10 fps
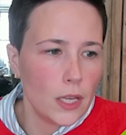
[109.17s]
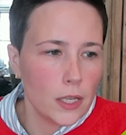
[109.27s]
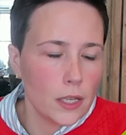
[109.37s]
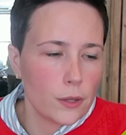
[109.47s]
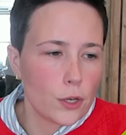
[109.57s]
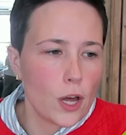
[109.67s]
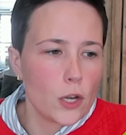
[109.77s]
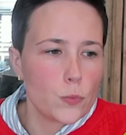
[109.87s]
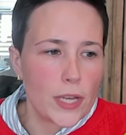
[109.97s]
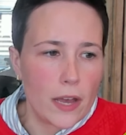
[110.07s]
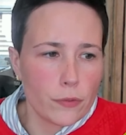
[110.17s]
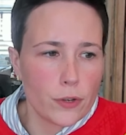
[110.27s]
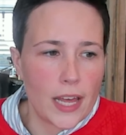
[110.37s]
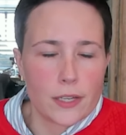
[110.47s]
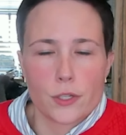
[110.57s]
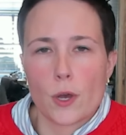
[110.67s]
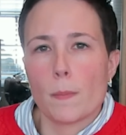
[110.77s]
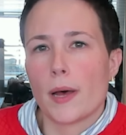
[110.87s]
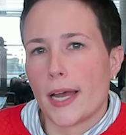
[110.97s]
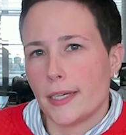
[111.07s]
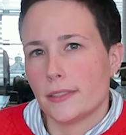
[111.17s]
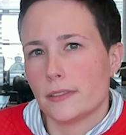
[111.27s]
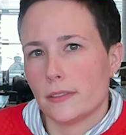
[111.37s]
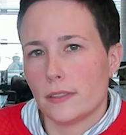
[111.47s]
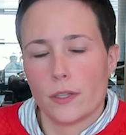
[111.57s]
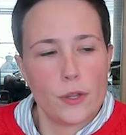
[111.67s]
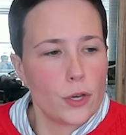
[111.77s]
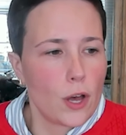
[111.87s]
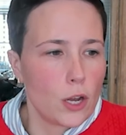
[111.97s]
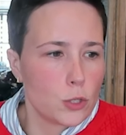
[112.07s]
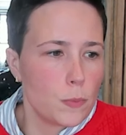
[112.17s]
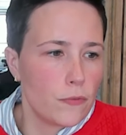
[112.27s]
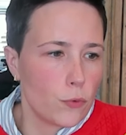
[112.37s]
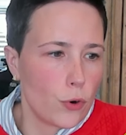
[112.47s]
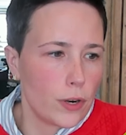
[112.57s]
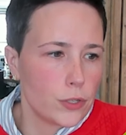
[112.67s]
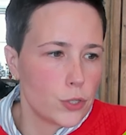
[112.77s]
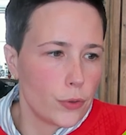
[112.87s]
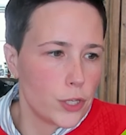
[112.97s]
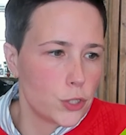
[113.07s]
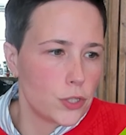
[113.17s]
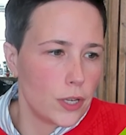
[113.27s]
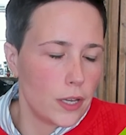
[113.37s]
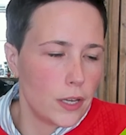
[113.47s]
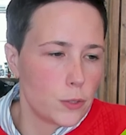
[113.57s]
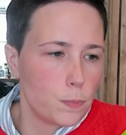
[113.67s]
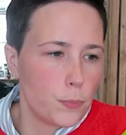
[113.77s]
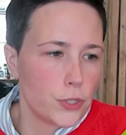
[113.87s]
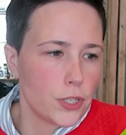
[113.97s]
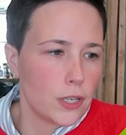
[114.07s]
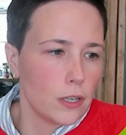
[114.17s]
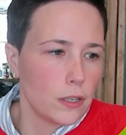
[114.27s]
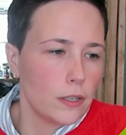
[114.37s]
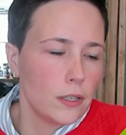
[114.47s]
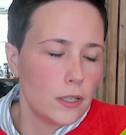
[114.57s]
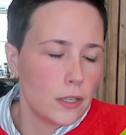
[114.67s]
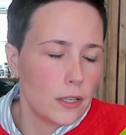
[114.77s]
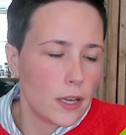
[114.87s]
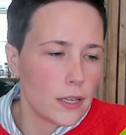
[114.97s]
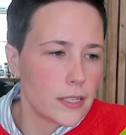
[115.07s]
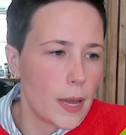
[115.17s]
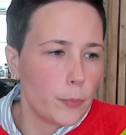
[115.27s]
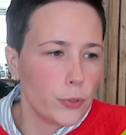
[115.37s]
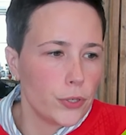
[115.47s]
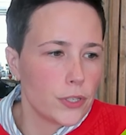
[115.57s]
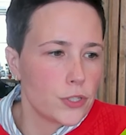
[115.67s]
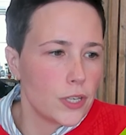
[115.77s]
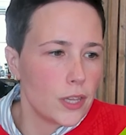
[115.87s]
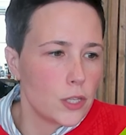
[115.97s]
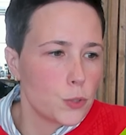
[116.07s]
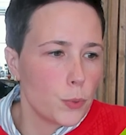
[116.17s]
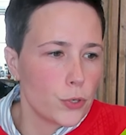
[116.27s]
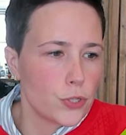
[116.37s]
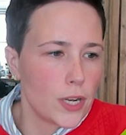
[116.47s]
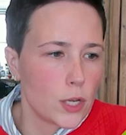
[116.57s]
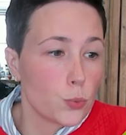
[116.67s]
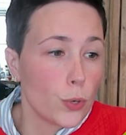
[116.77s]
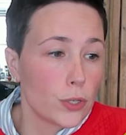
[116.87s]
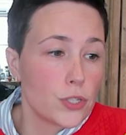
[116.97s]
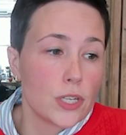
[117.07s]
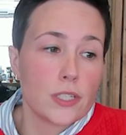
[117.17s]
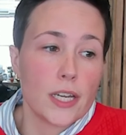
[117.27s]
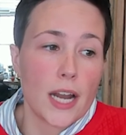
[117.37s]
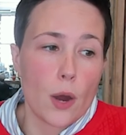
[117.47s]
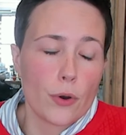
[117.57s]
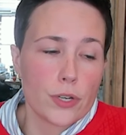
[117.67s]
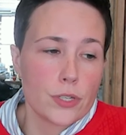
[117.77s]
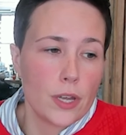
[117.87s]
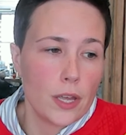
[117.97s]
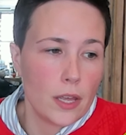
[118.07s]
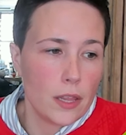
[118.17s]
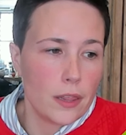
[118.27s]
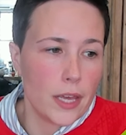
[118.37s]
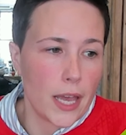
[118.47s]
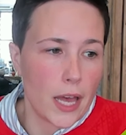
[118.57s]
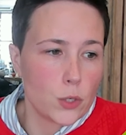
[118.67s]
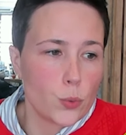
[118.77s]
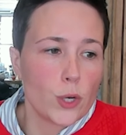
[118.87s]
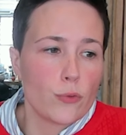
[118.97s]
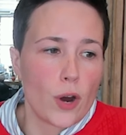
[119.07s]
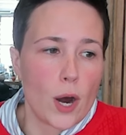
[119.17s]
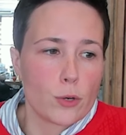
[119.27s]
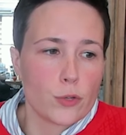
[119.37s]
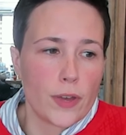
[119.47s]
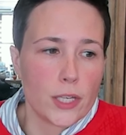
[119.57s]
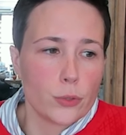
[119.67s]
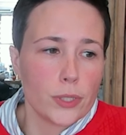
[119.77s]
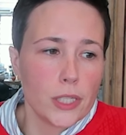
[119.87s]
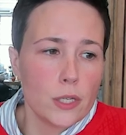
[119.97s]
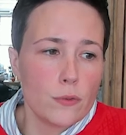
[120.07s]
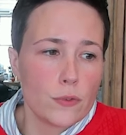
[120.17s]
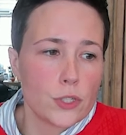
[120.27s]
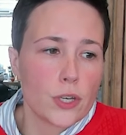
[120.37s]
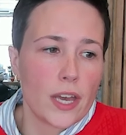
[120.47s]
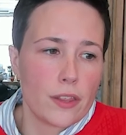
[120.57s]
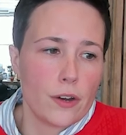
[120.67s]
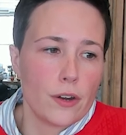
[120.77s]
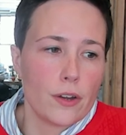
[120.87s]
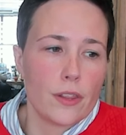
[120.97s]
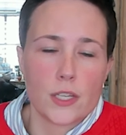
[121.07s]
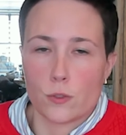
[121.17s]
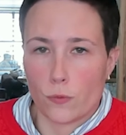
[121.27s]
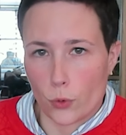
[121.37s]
The columns after that combine the columns before. So in this particular example, you can see that this person has worked 16 hours. They had 24 hours of annual leave. Together, that's 40.